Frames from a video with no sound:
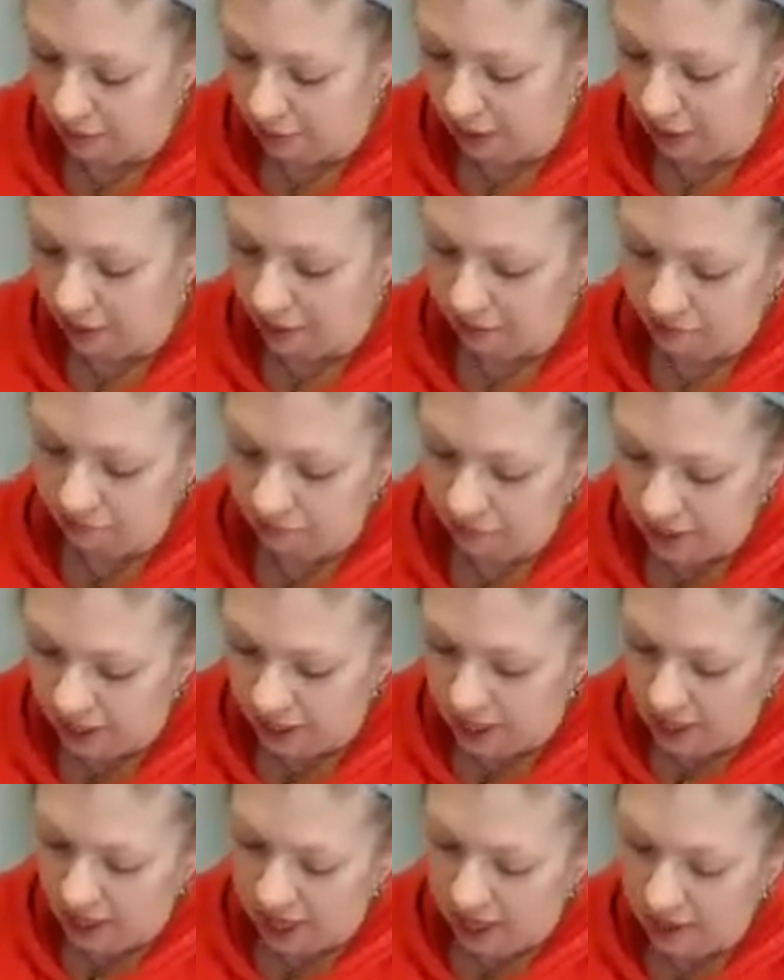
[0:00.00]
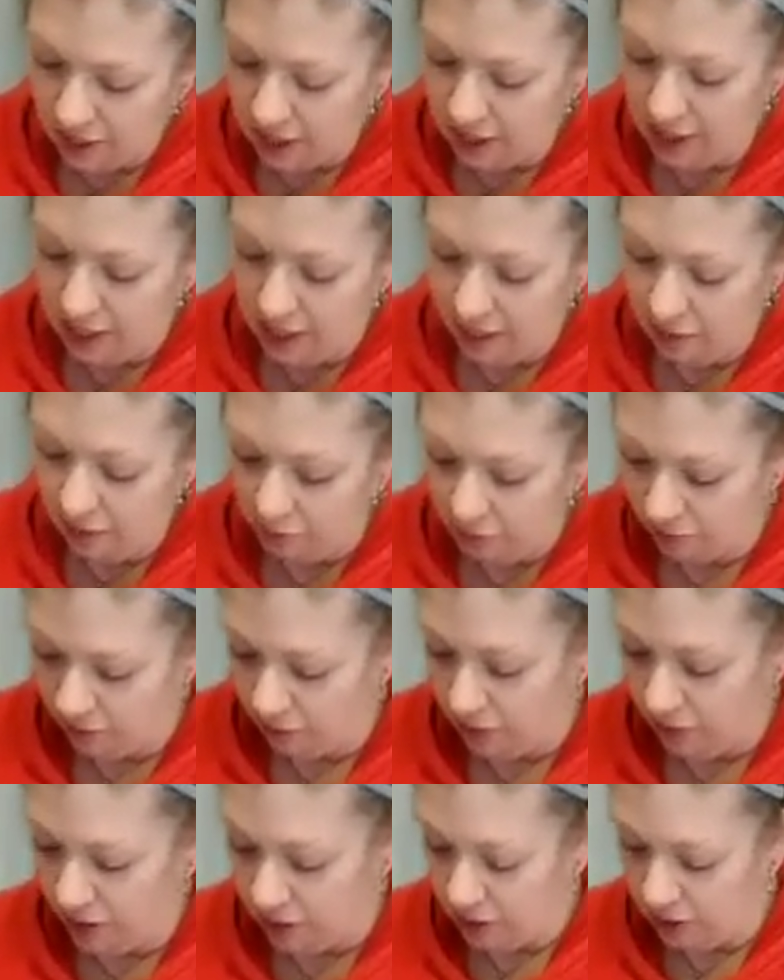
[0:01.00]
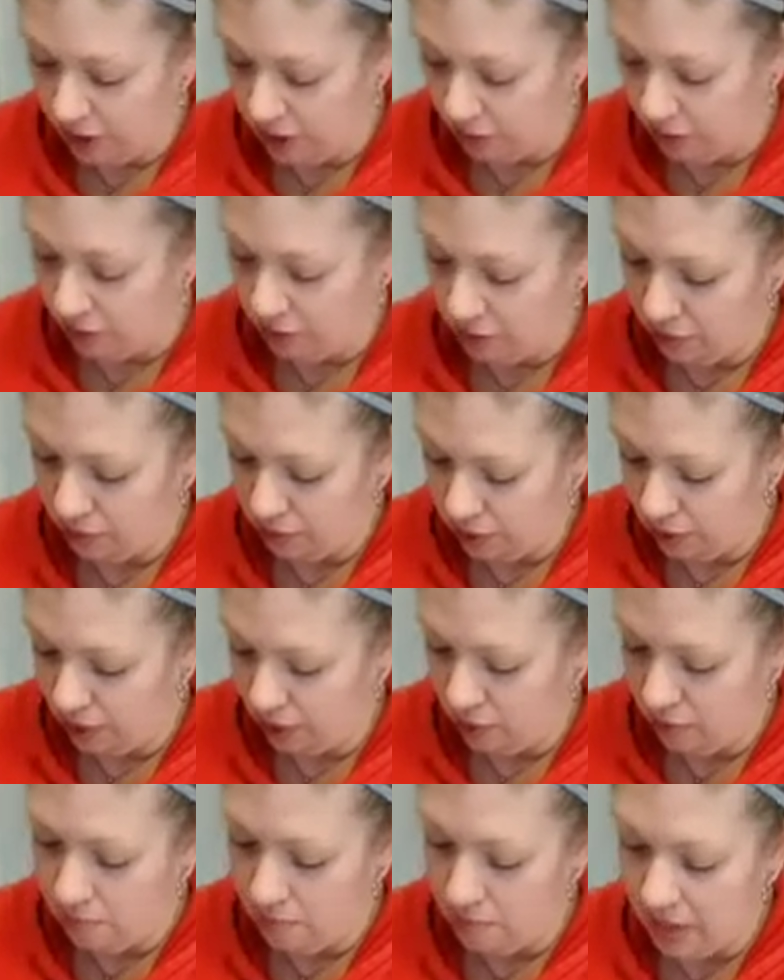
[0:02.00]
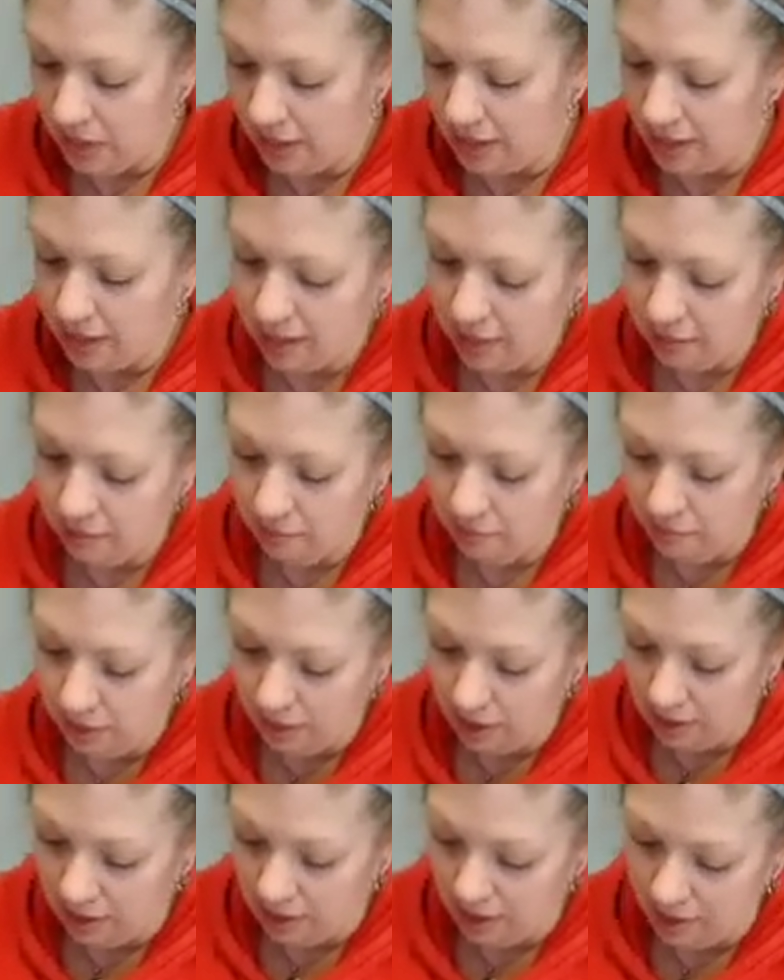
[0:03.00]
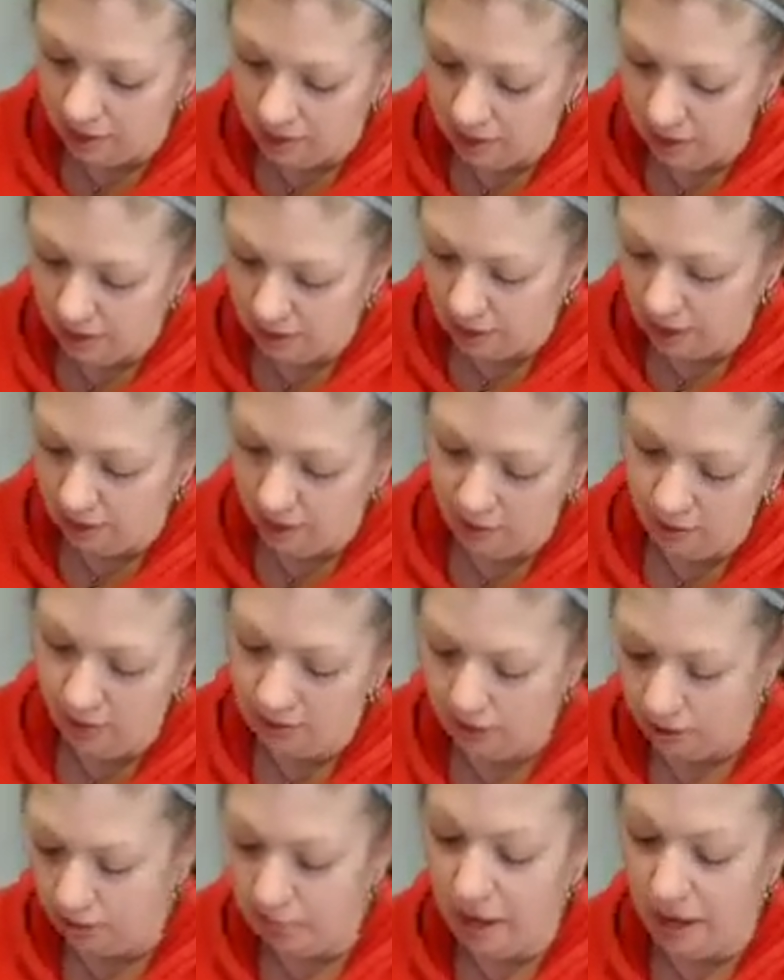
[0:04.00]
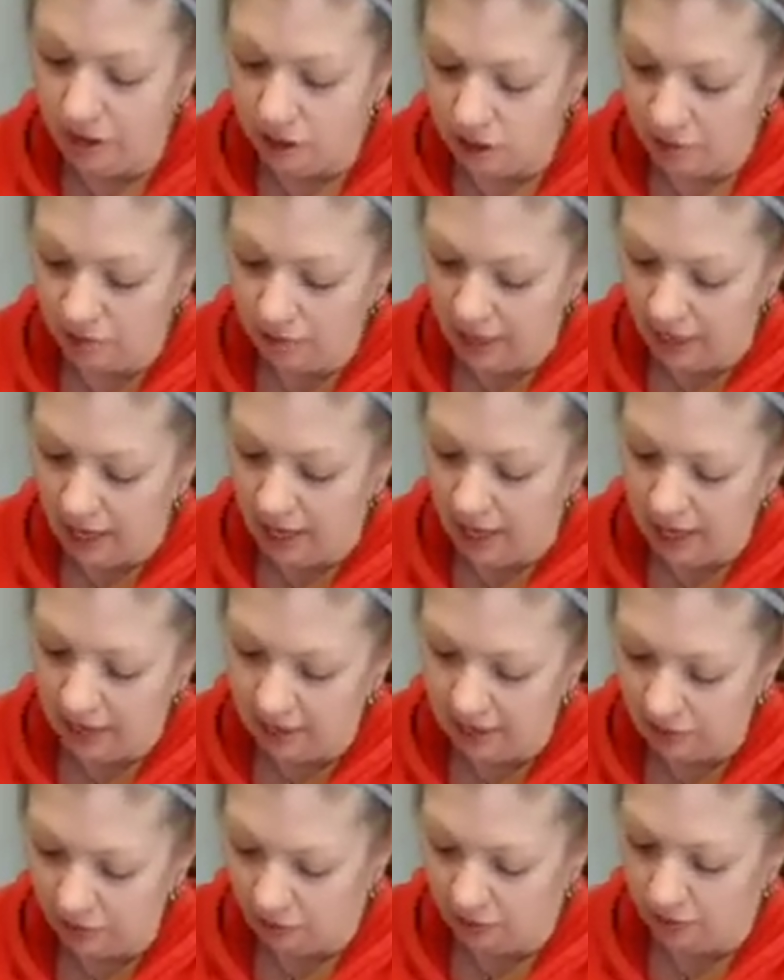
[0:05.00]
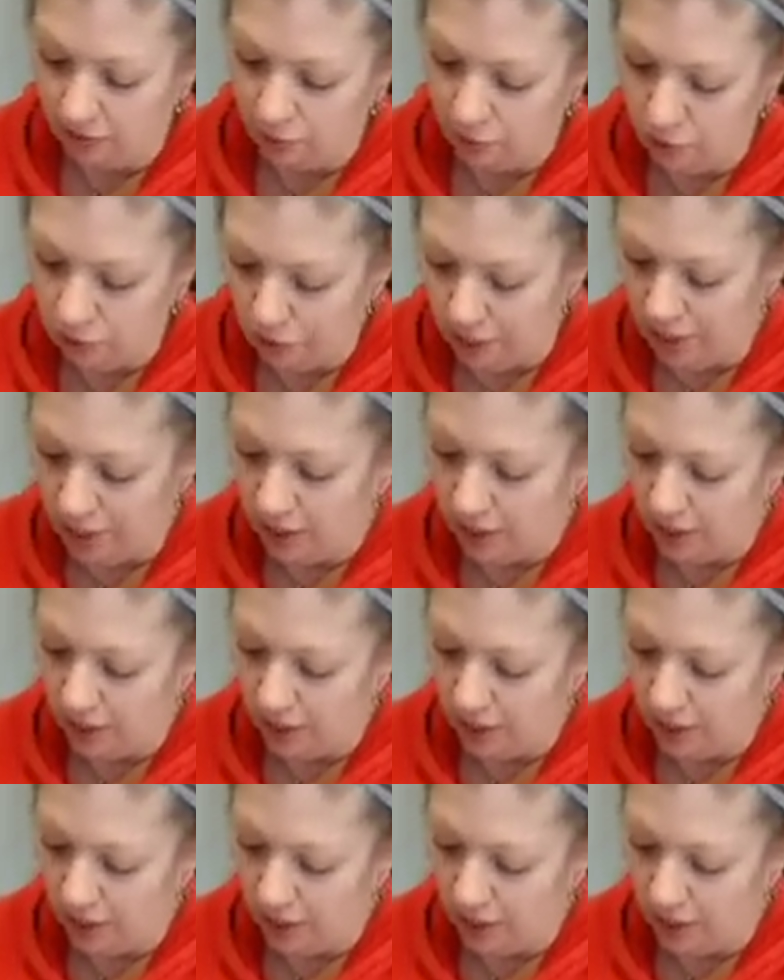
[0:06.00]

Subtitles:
But I just kind of prefer to mix them or to mash them by hand with a fork.